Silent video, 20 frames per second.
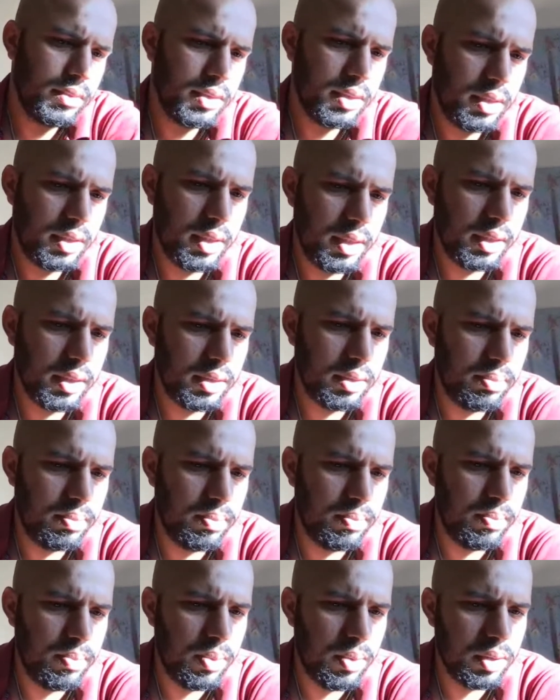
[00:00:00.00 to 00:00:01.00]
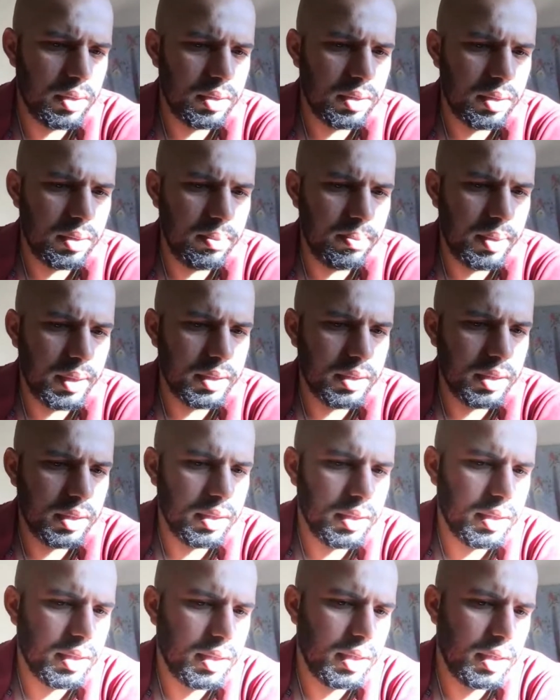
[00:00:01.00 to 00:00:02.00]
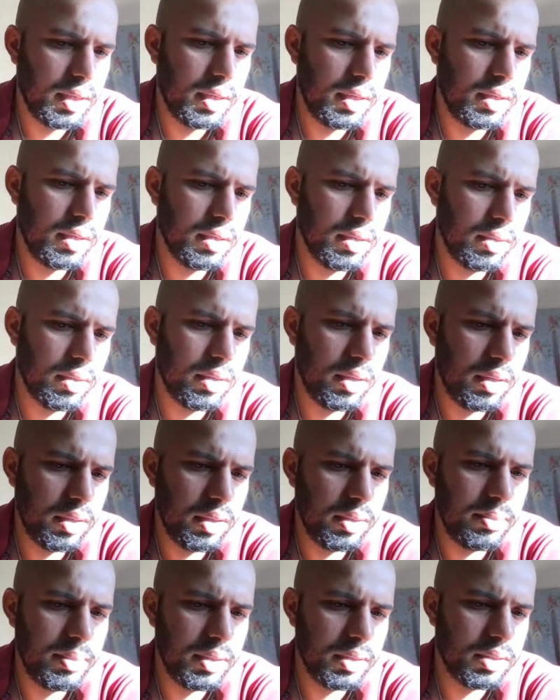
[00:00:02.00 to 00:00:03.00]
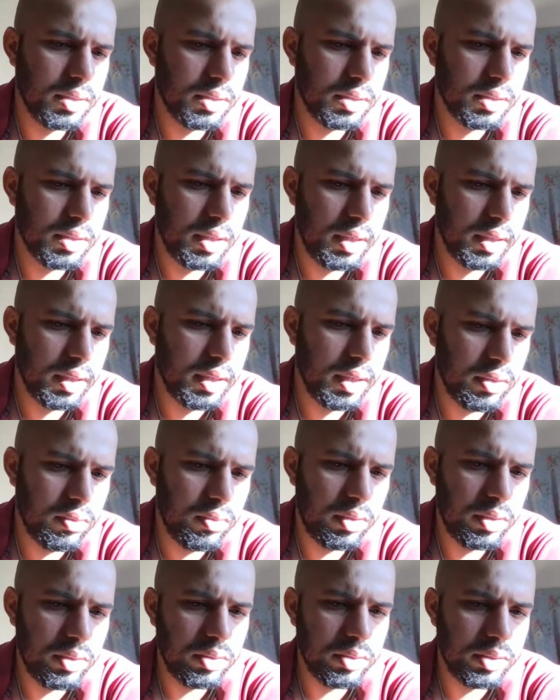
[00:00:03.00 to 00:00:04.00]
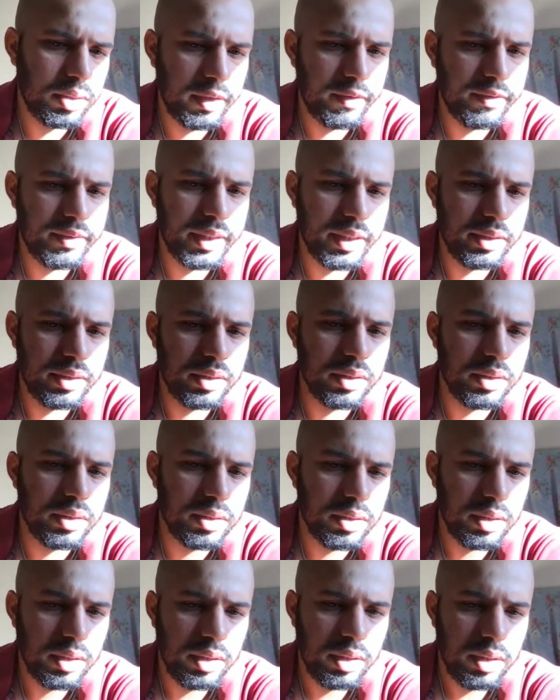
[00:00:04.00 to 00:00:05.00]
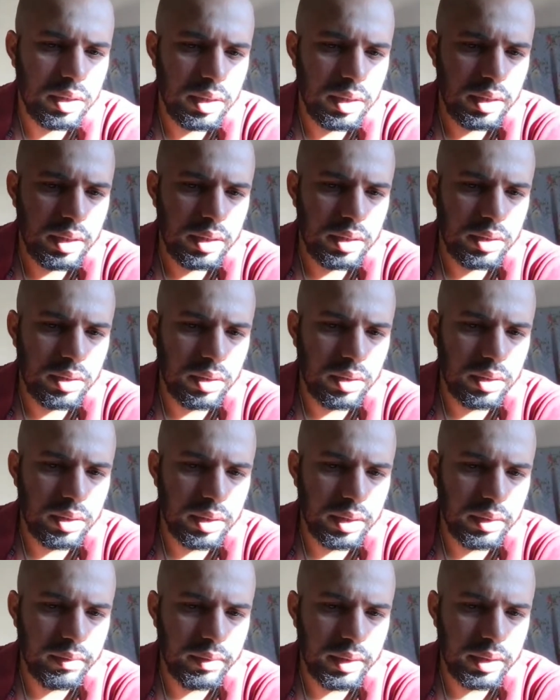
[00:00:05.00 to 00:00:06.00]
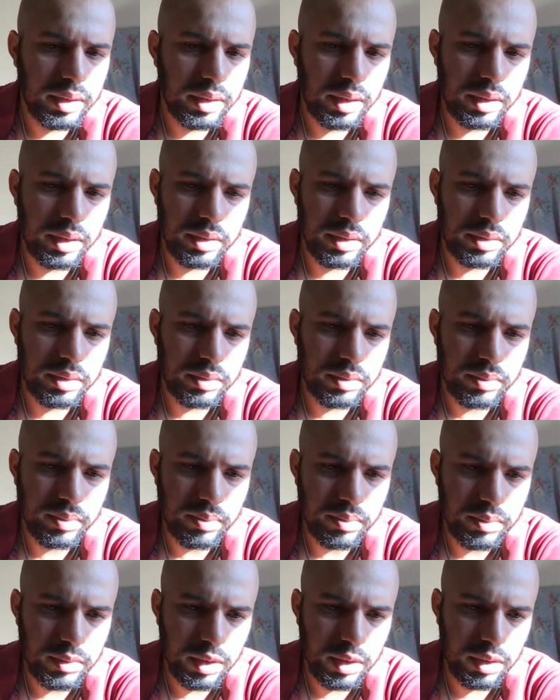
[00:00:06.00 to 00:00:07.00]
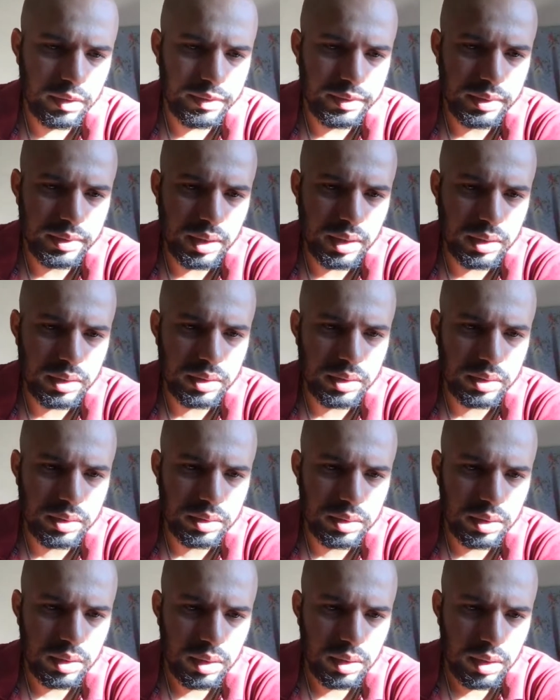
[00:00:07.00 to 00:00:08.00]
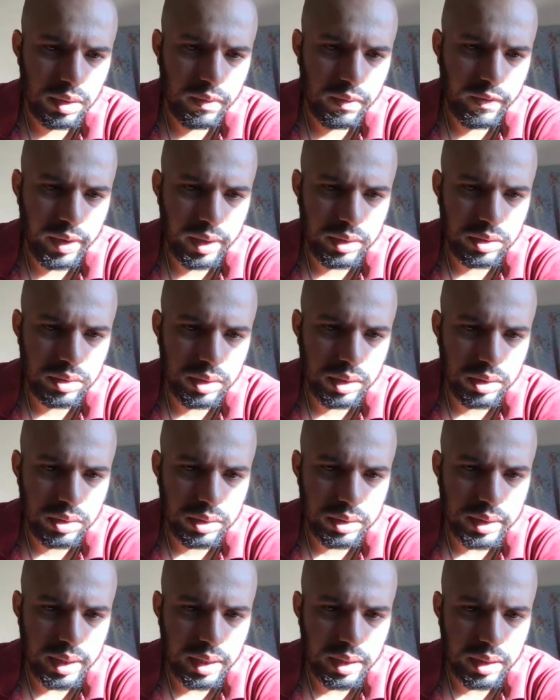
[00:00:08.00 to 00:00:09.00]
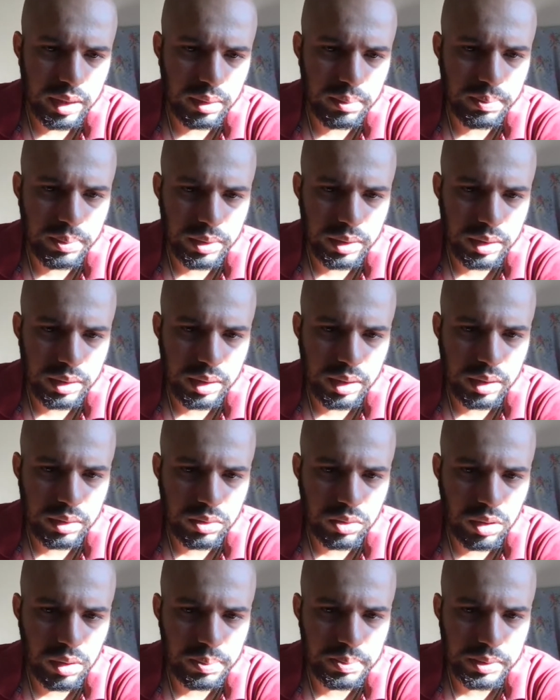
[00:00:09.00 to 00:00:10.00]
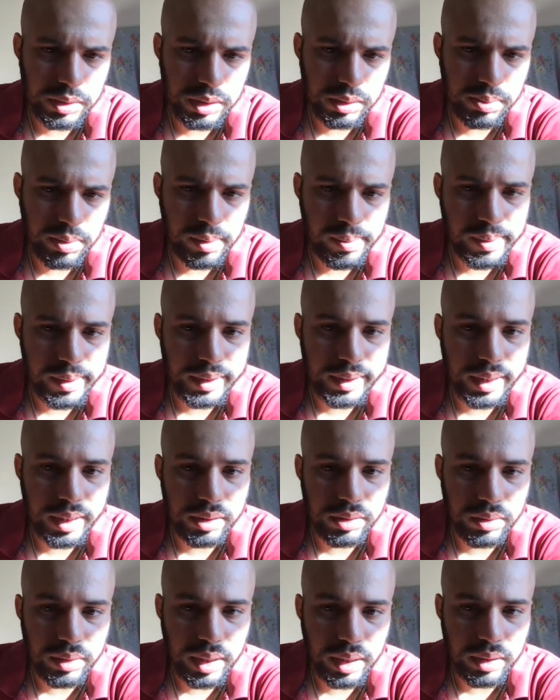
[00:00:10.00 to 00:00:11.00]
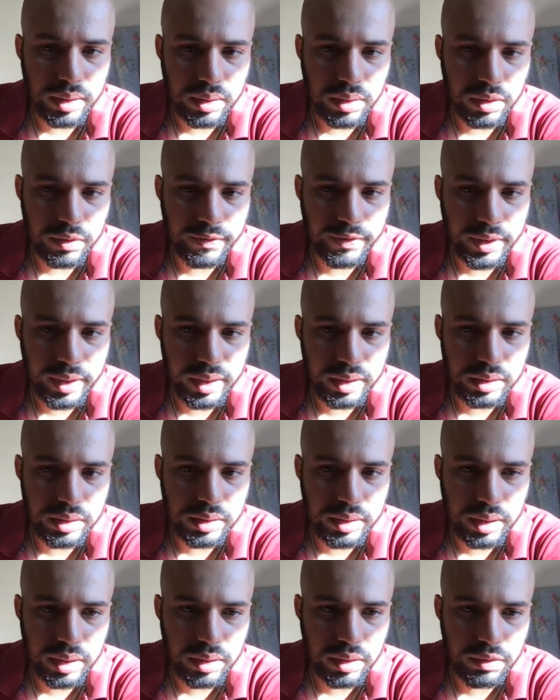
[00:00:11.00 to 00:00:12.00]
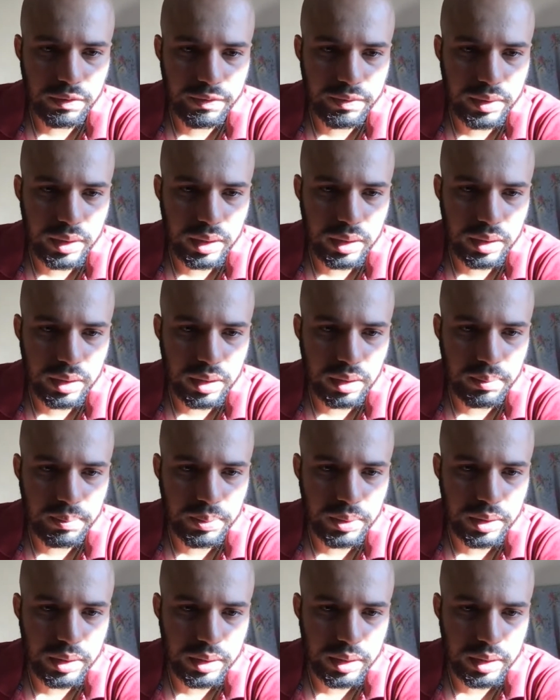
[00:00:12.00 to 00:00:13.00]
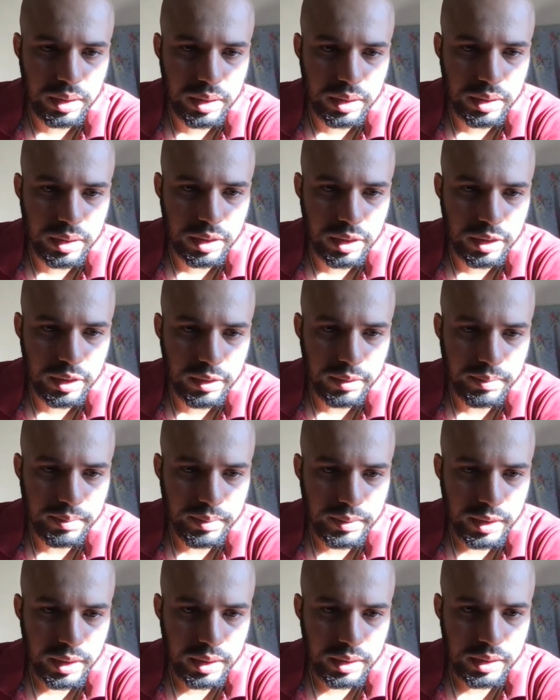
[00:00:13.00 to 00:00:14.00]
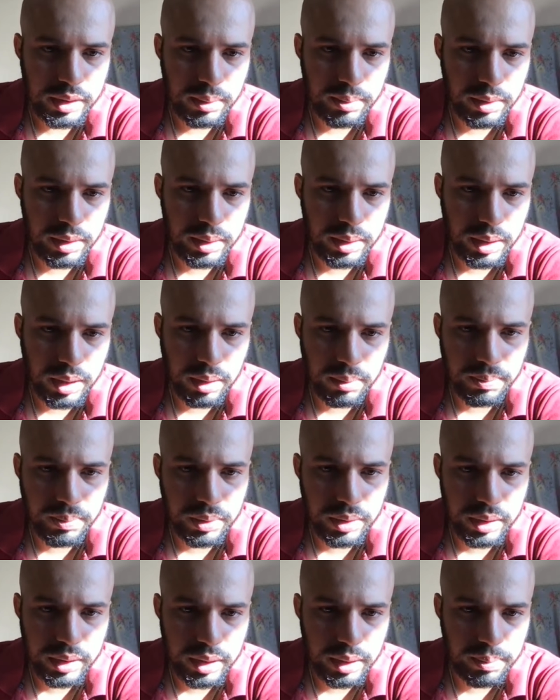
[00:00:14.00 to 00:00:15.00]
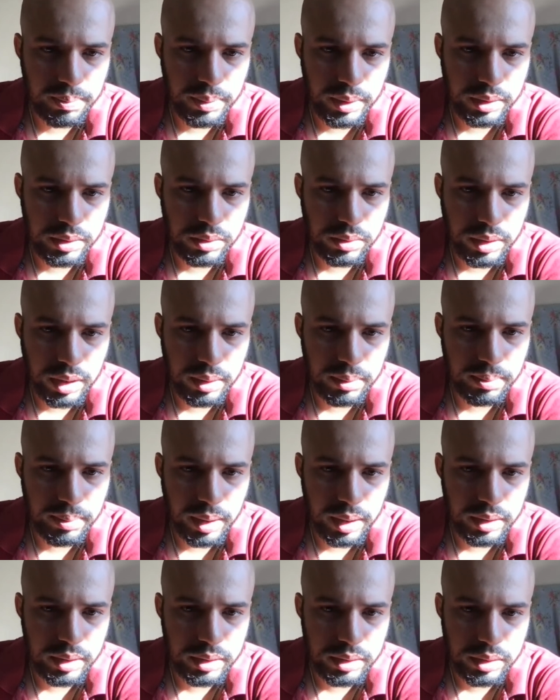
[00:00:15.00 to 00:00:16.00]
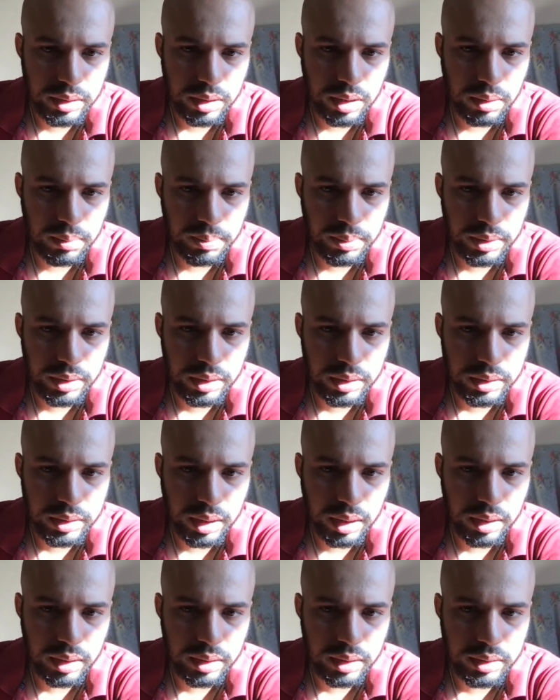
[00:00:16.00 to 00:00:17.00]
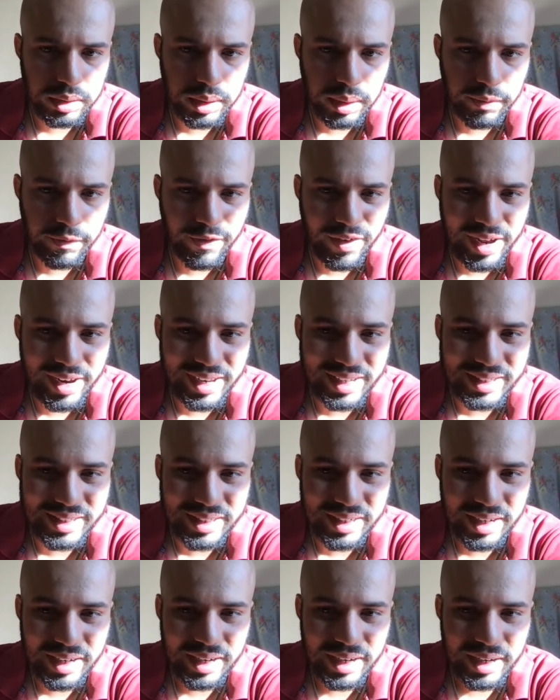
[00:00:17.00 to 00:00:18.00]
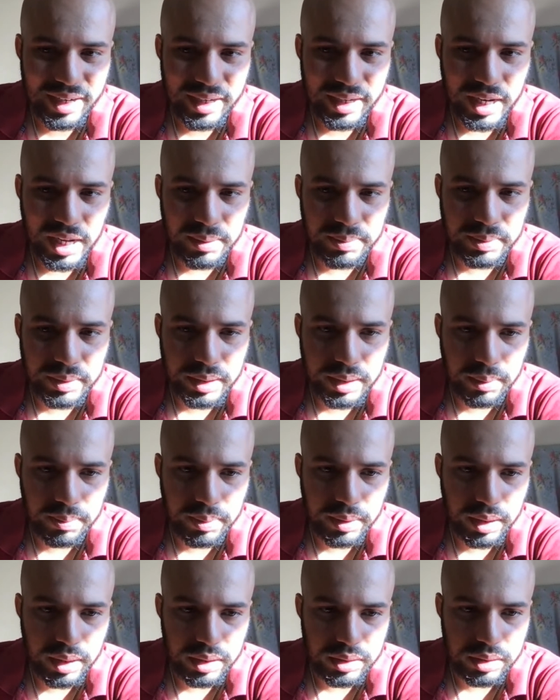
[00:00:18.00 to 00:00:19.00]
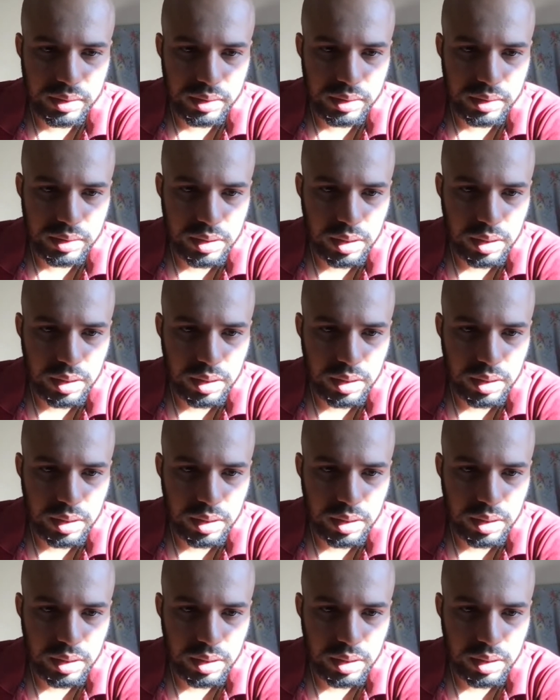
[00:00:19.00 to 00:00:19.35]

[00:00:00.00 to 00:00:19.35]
Like button till curly braces click equal to save changes dollar event. And you have styles. When you need to style a component, there are two options properties that you can configure inside of the component directory. Similar to component template, you can manage the component style in the same file as TypeScript classes.